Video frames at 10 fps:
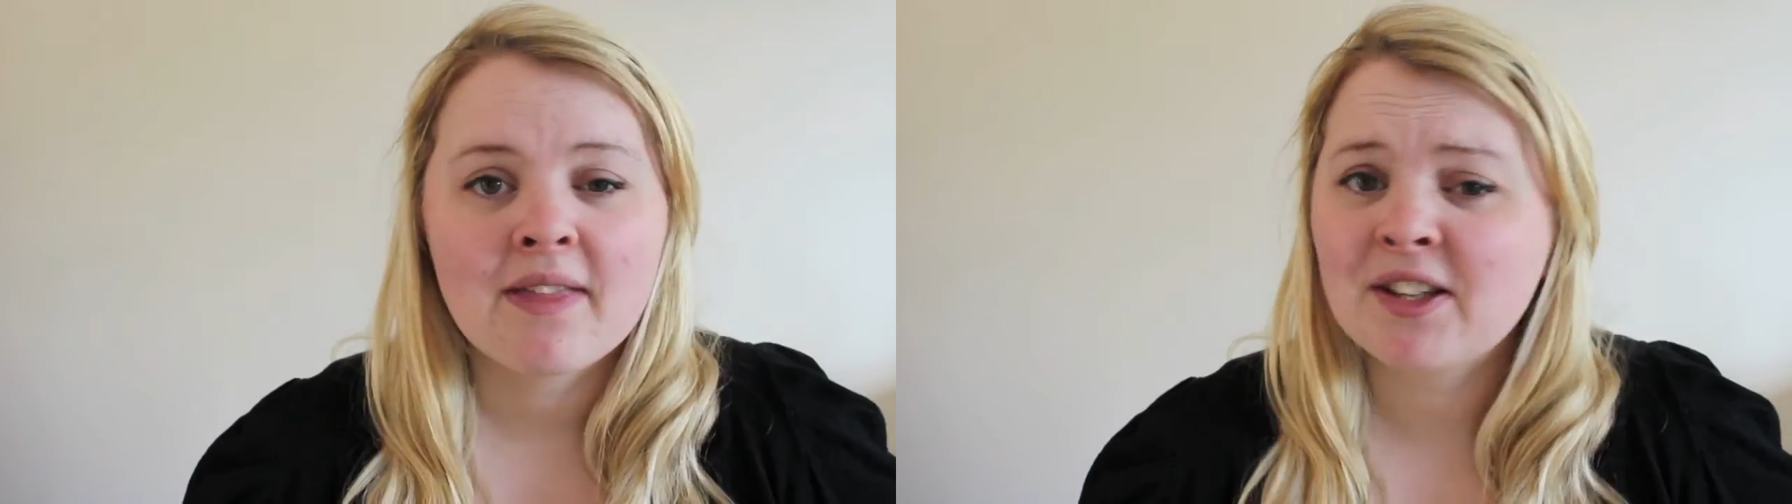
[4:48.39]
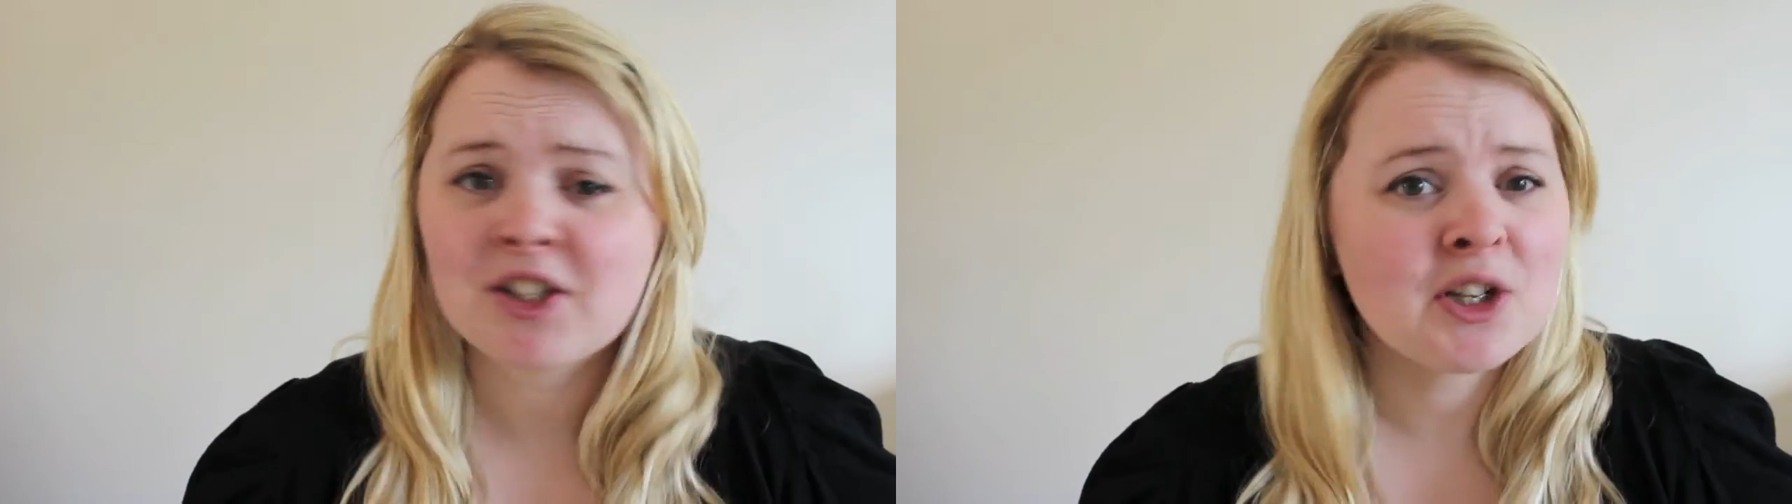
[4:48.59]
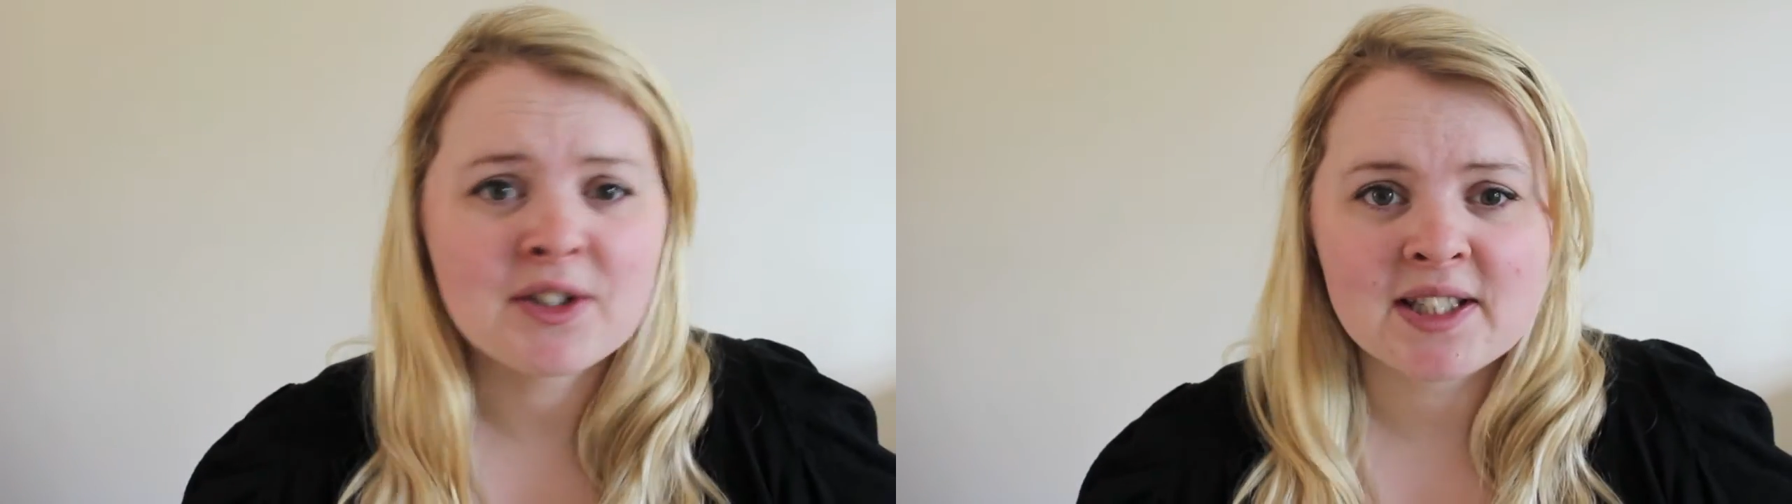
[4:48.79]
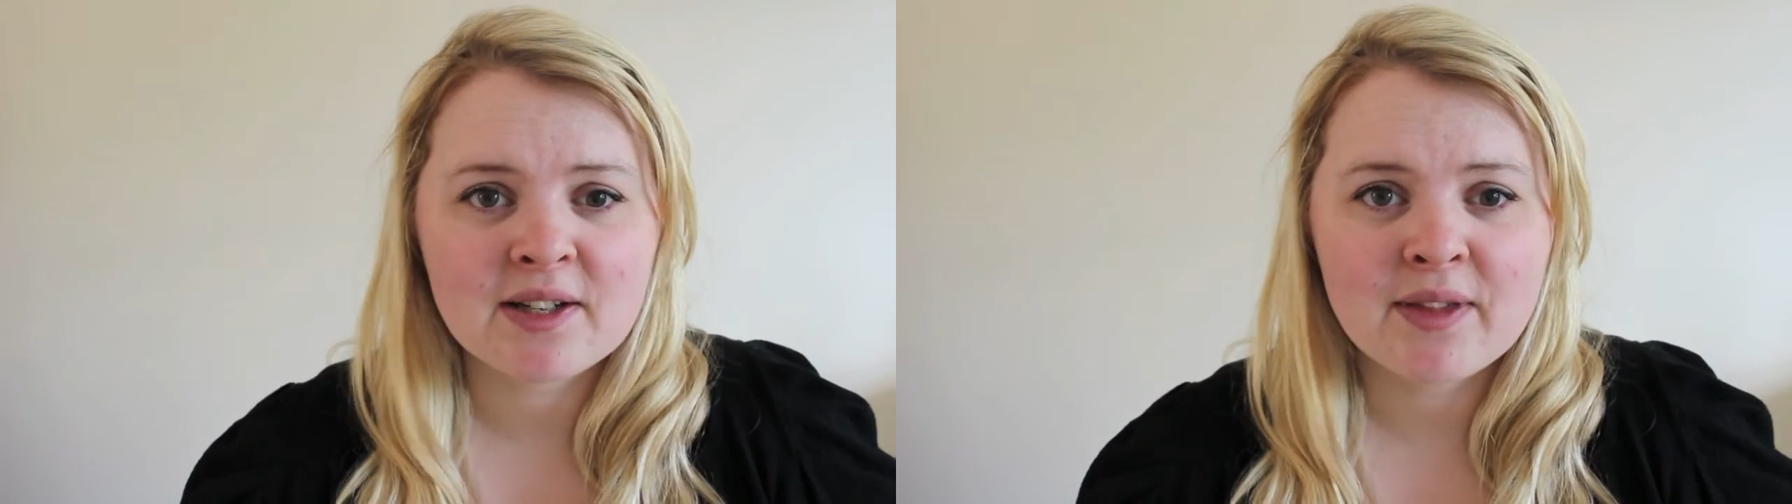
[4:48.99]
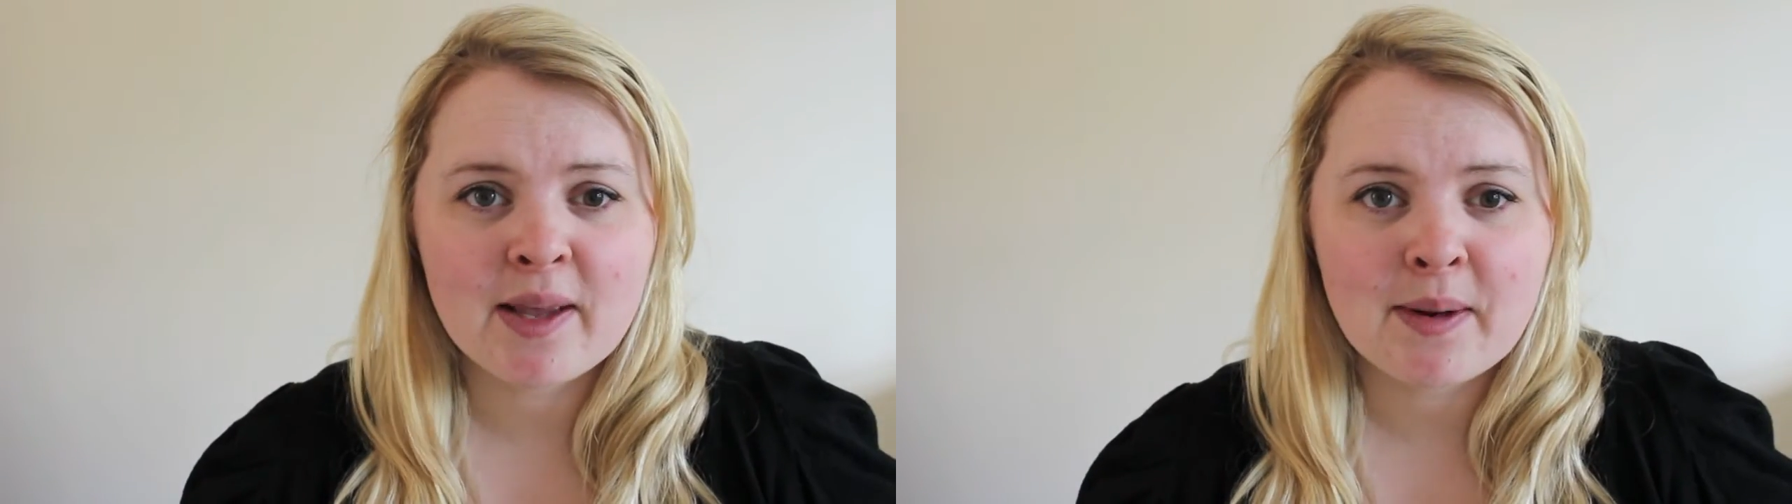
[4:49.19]
There's loads of
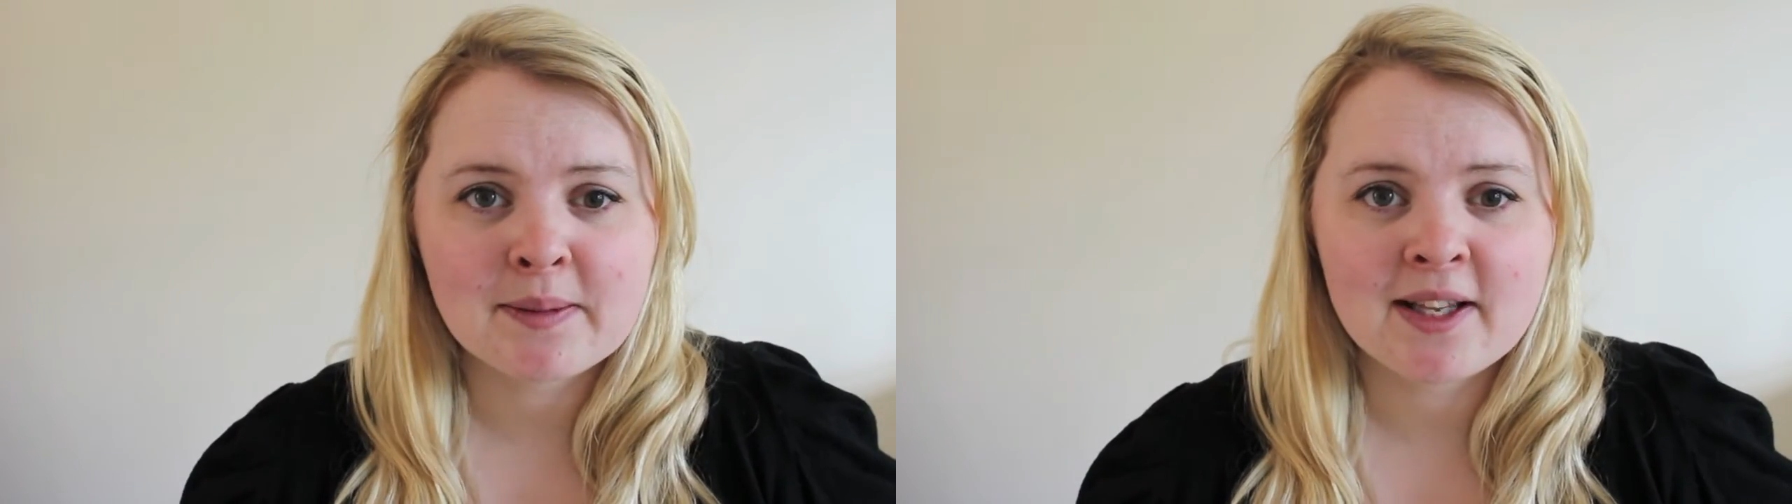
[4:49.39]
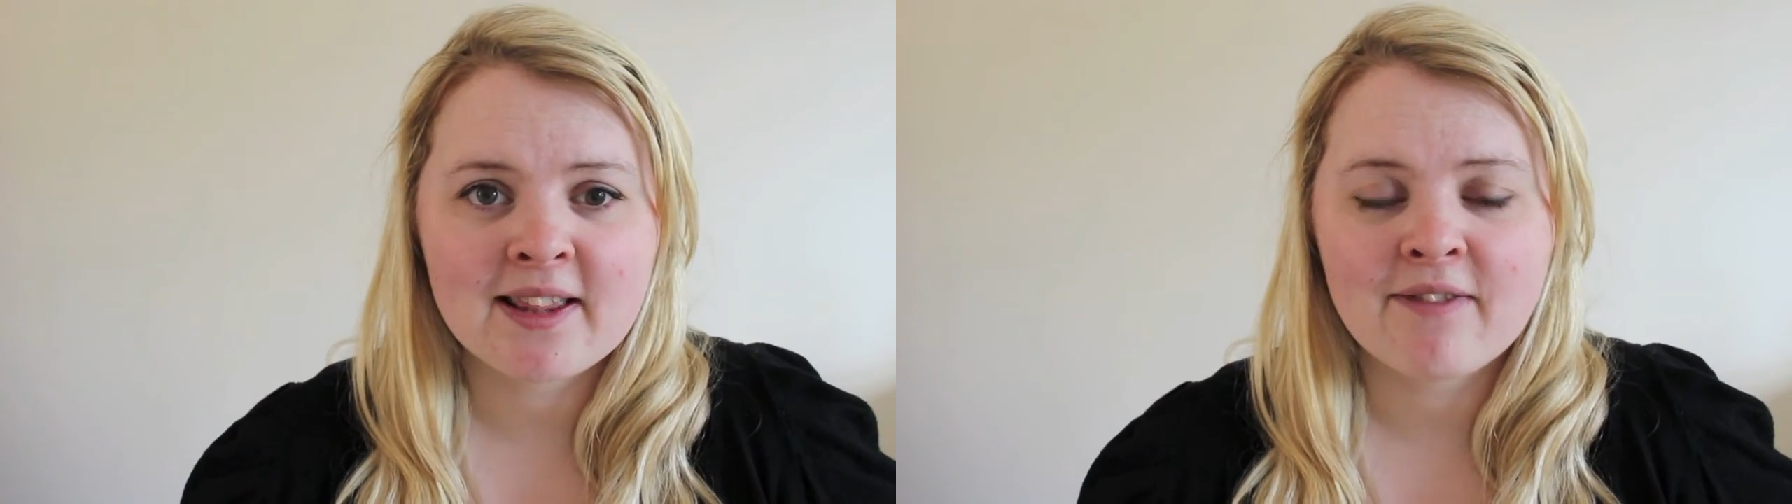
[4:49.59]
stuff on their website.